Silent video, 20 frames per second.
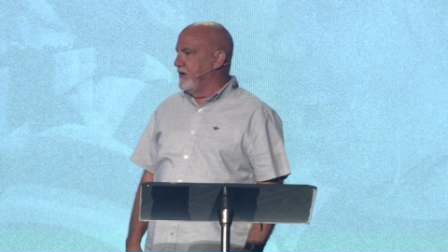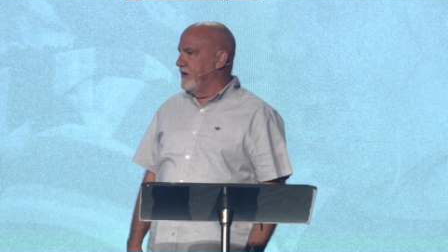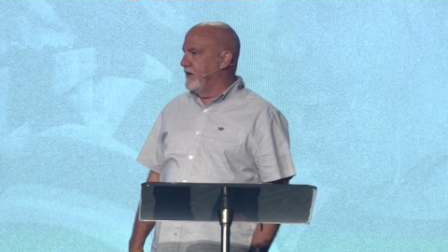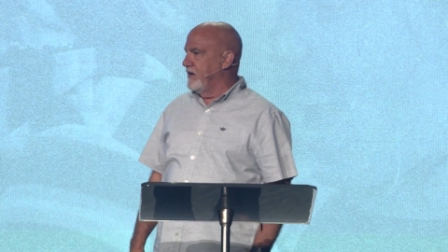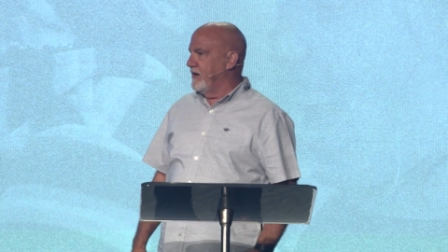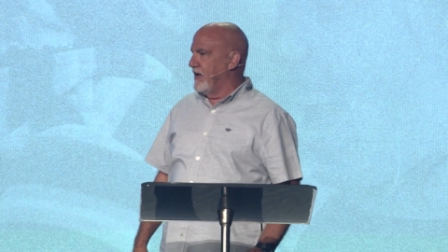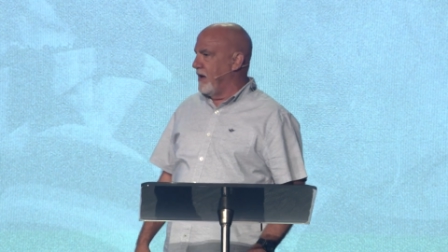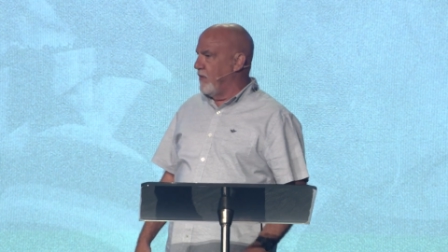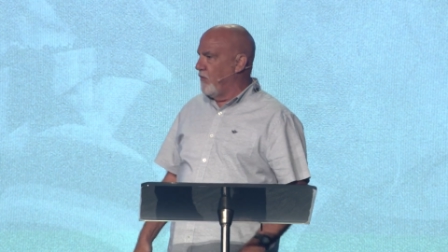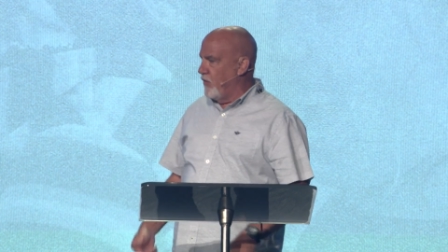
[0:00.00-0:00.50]

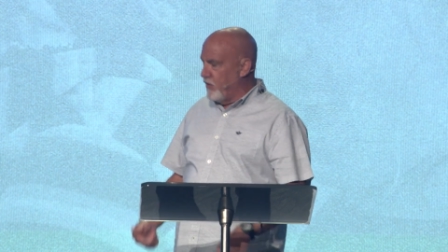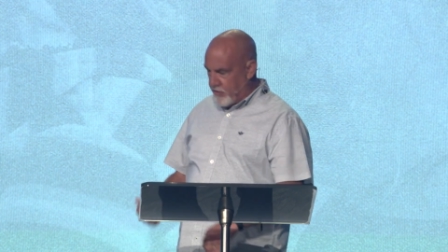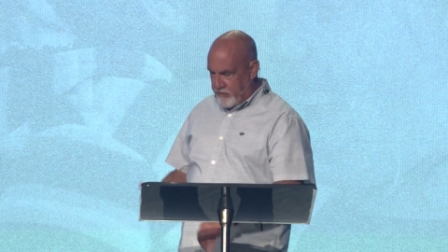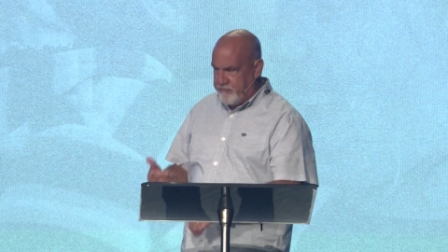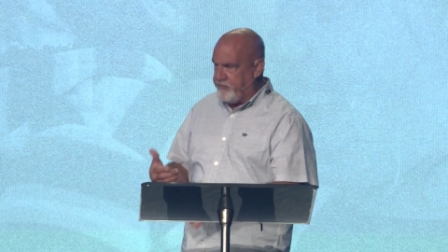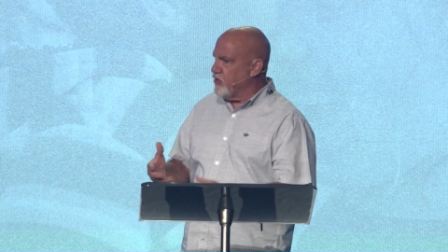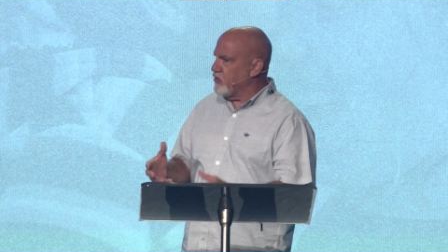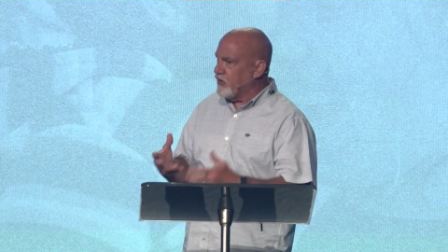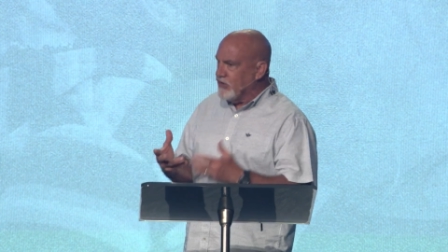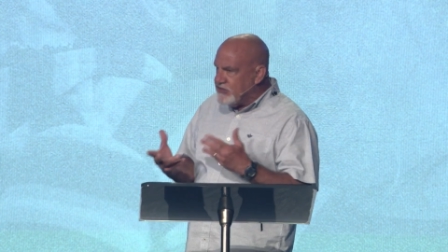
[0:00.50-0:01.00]
And I wonder if
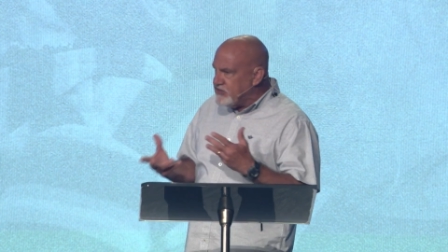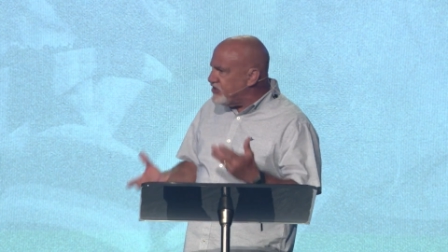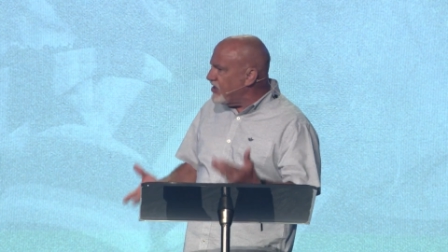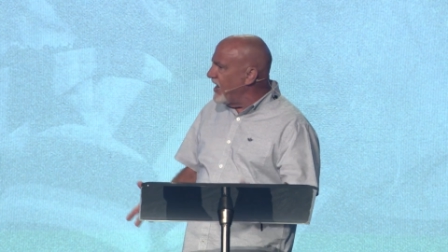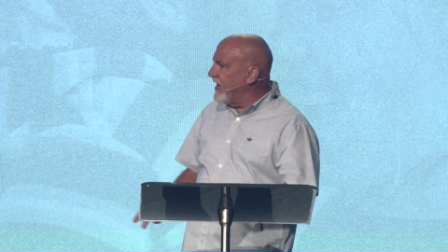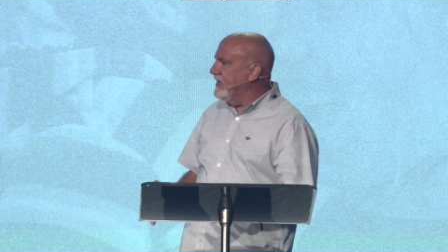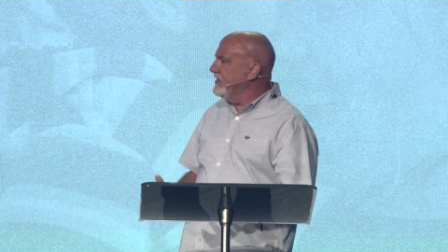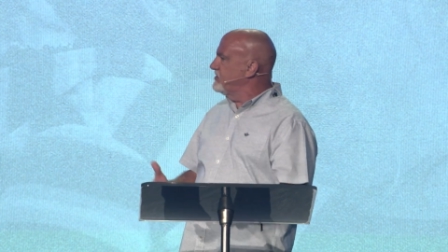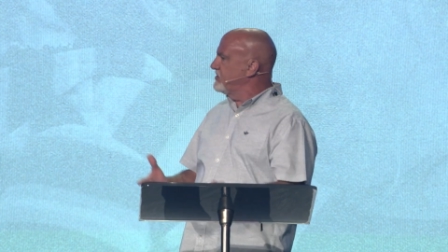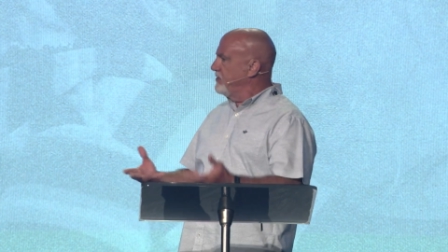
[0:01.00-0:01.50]
you can
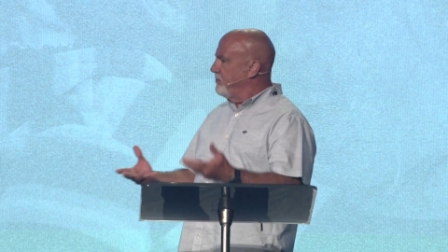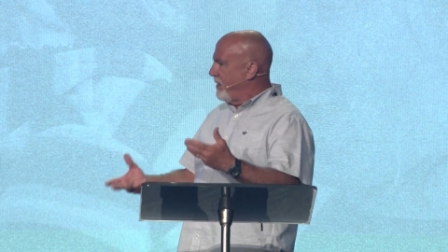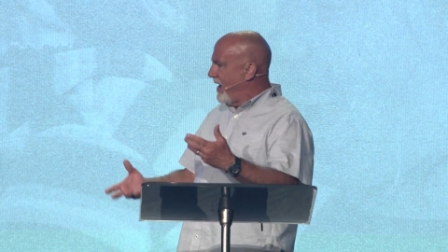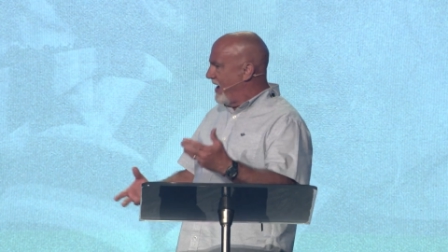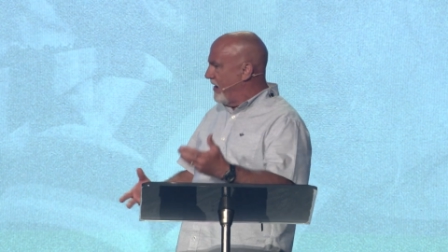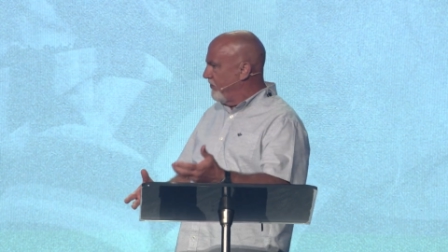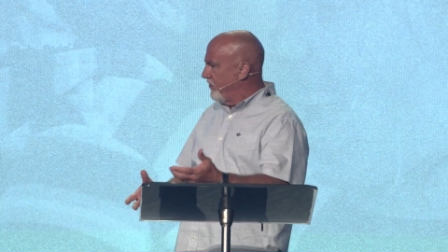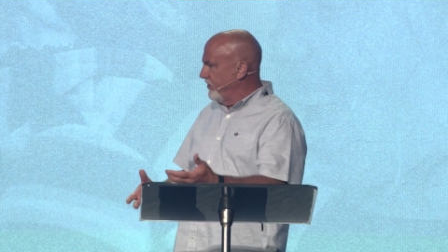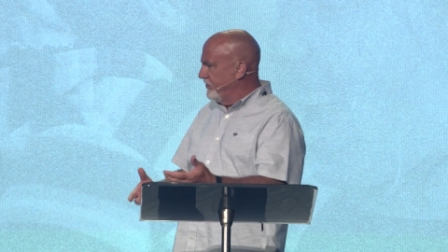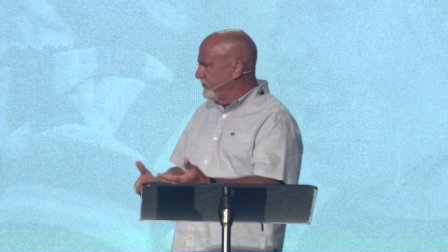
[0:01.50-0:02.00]
change the
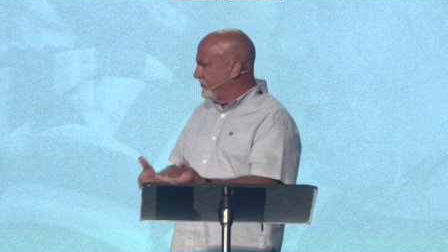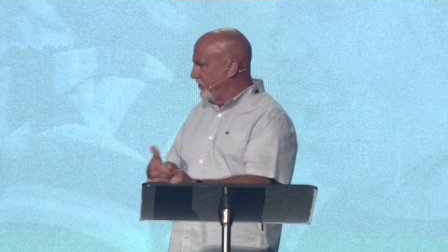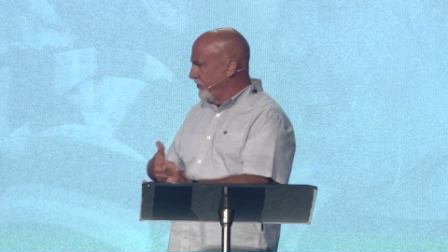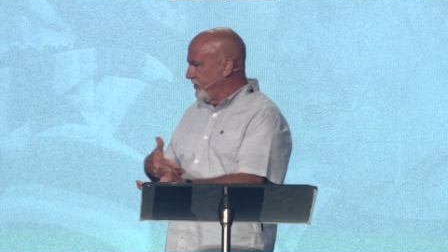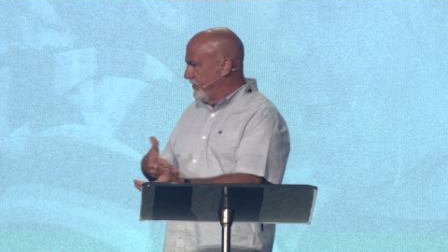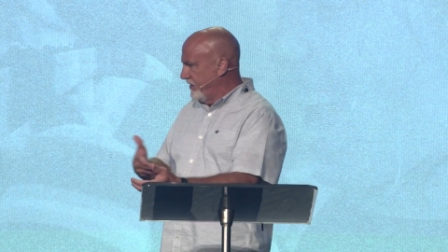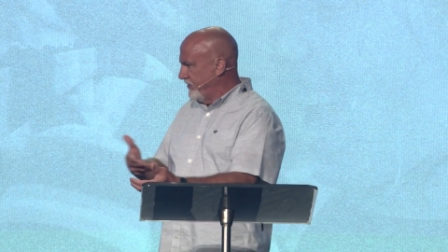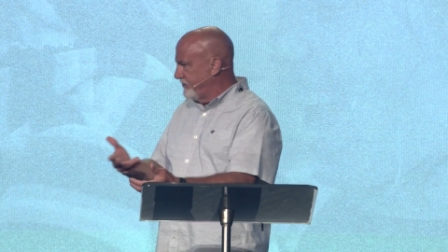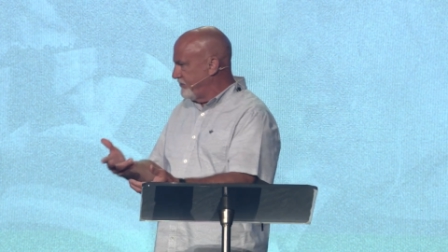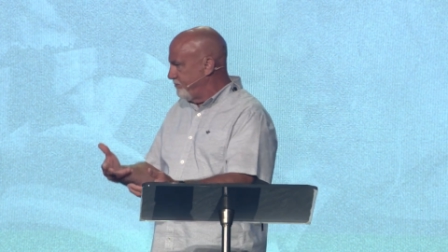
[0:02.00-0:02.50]
batteries on
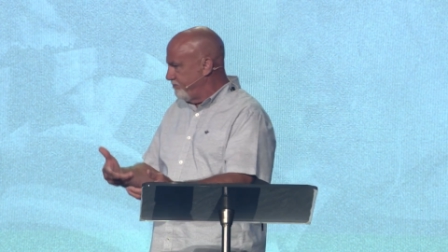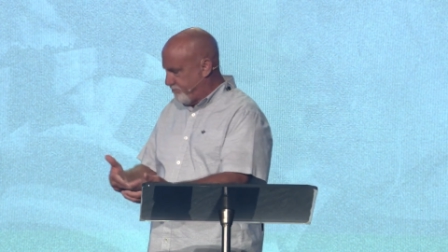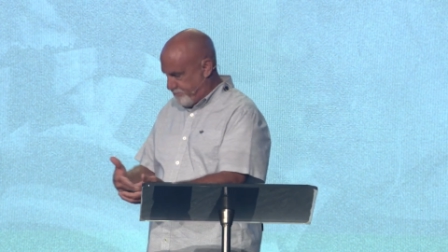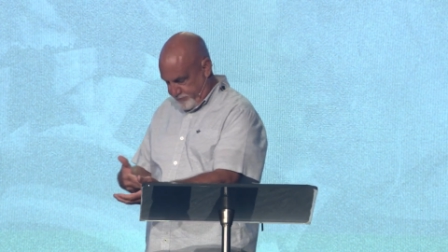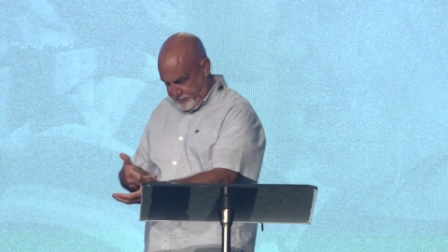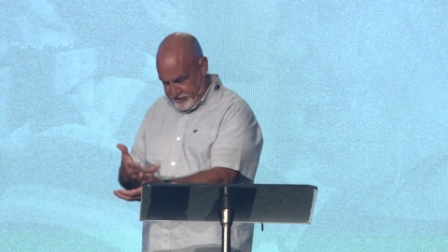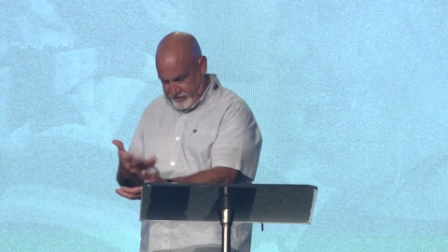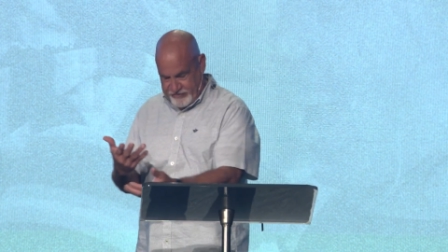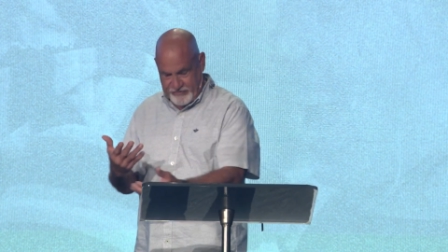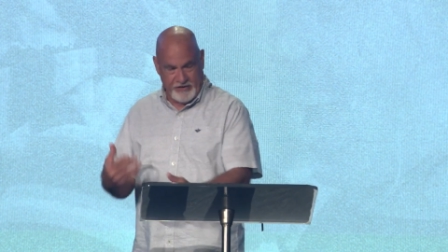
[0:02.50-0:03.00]
these
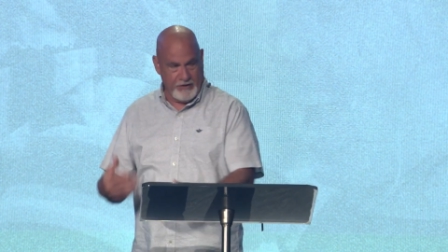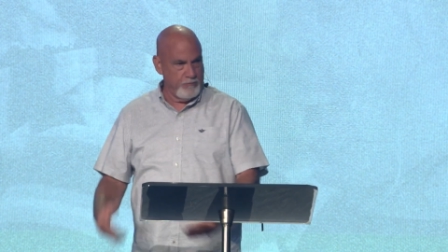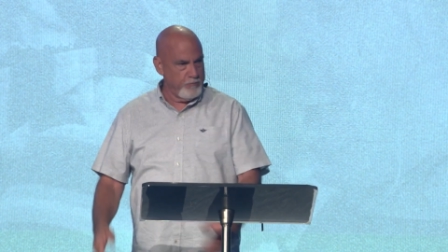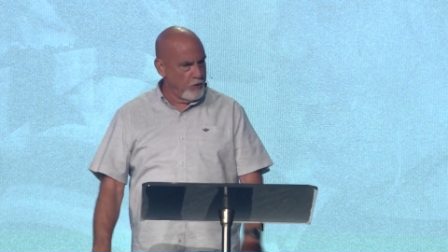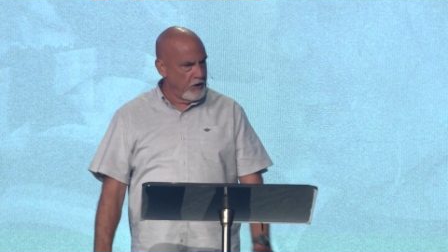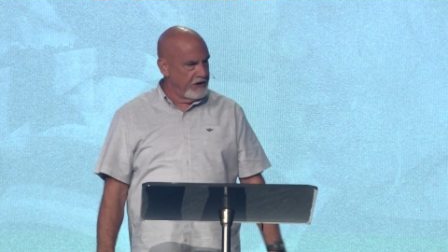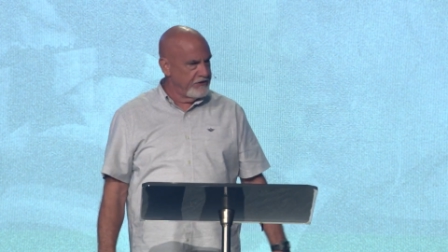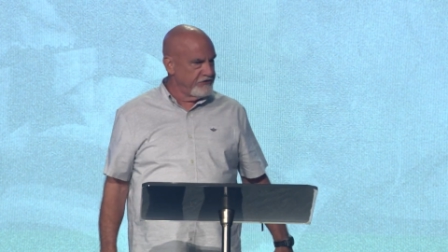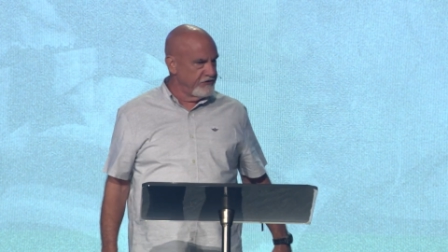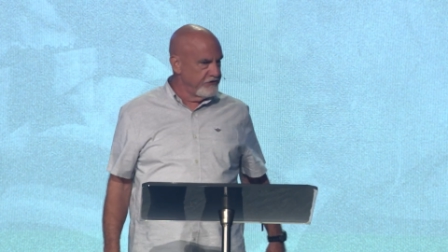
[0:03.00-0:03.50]
pretty cheap
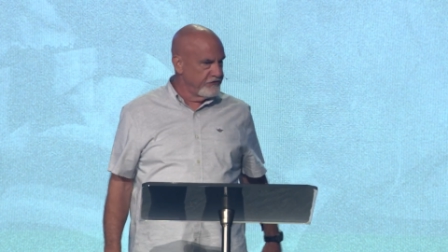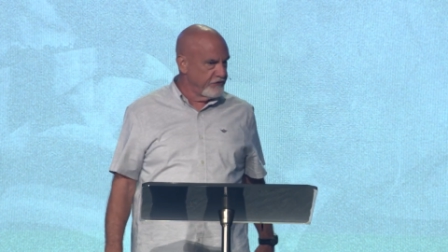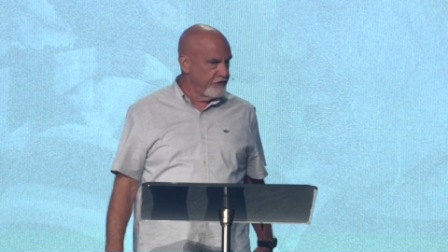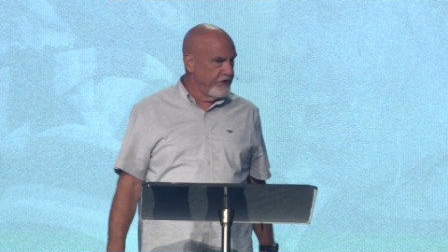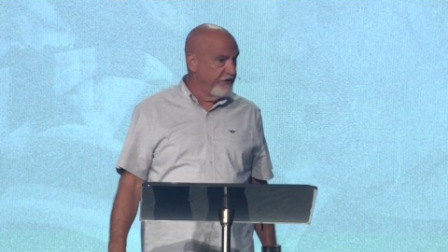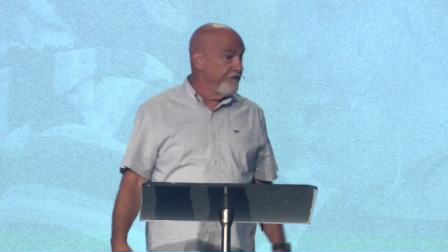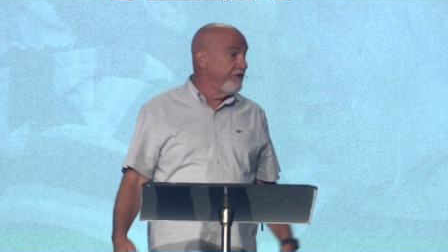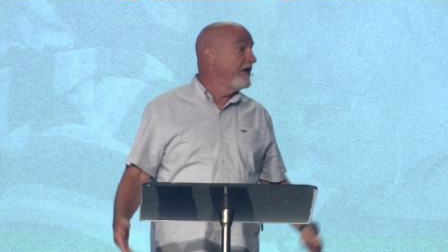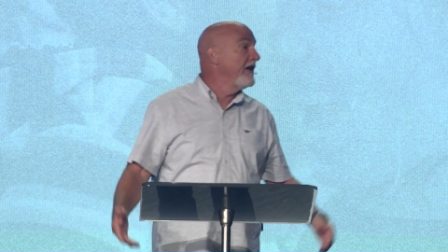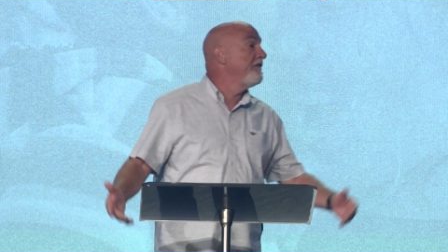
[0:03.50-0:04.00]
watches, or
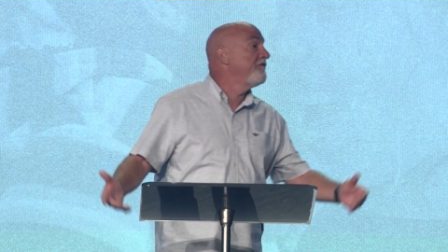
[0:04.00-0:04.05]
even